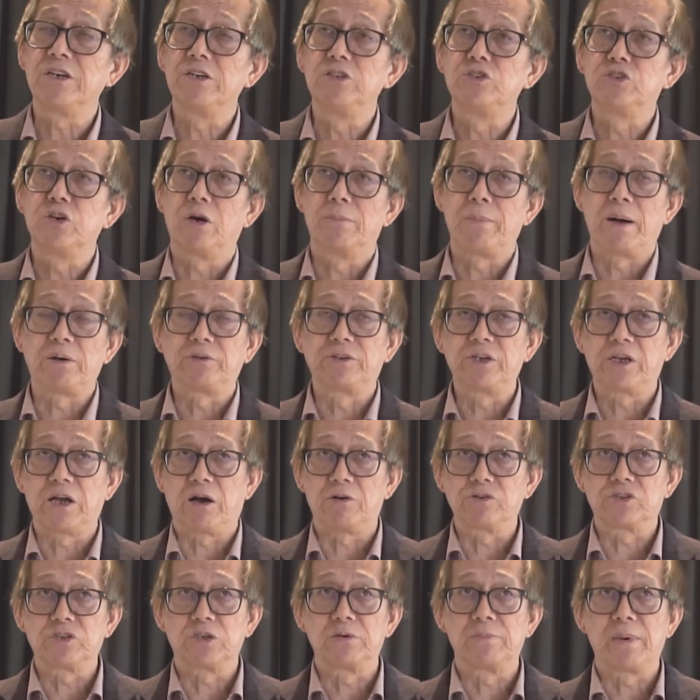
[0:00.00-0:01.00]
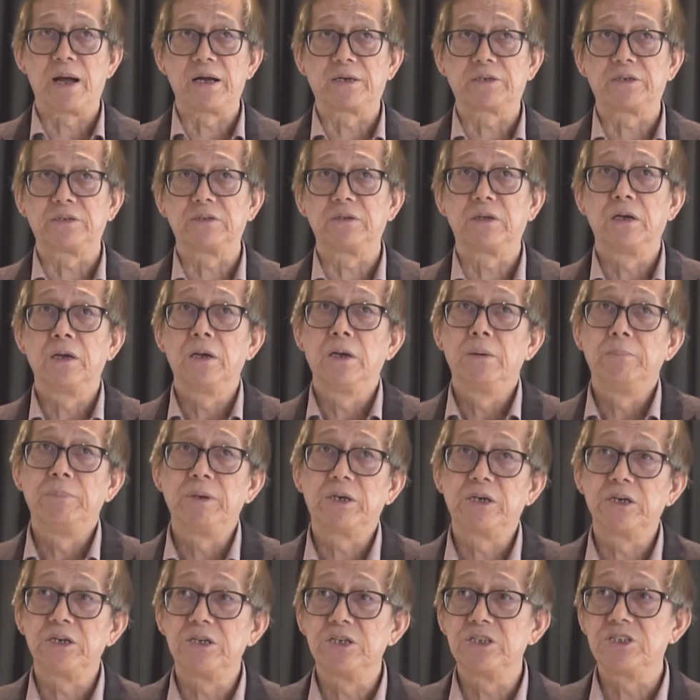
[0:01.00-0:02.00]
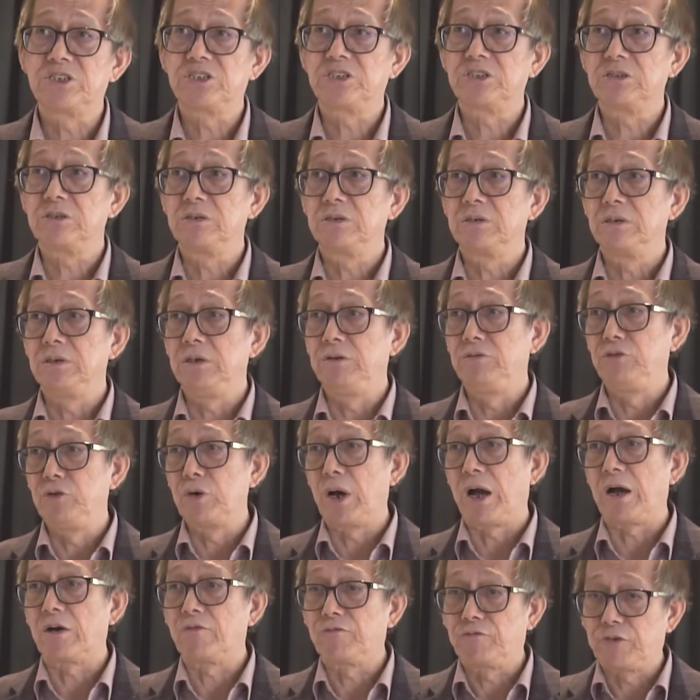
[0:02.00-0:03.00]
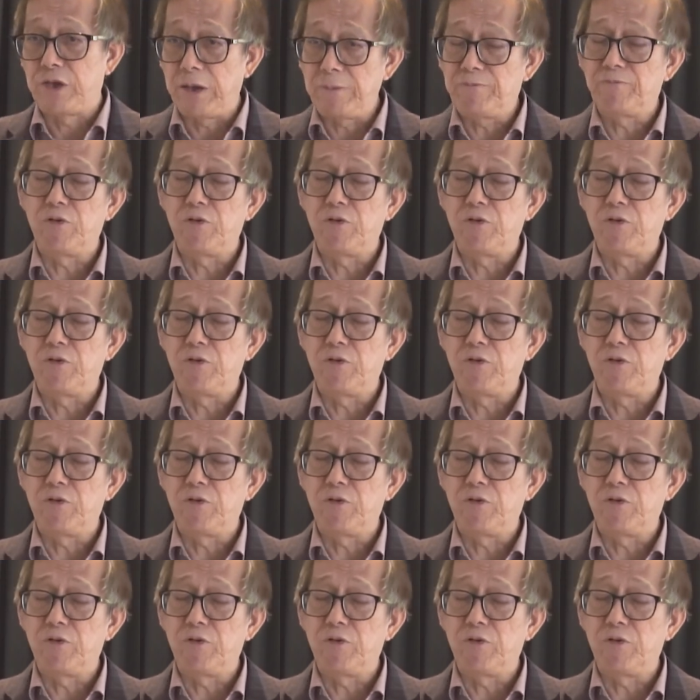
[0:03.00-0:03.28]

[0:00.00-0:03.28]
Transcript: into a multicultural? Because if you keep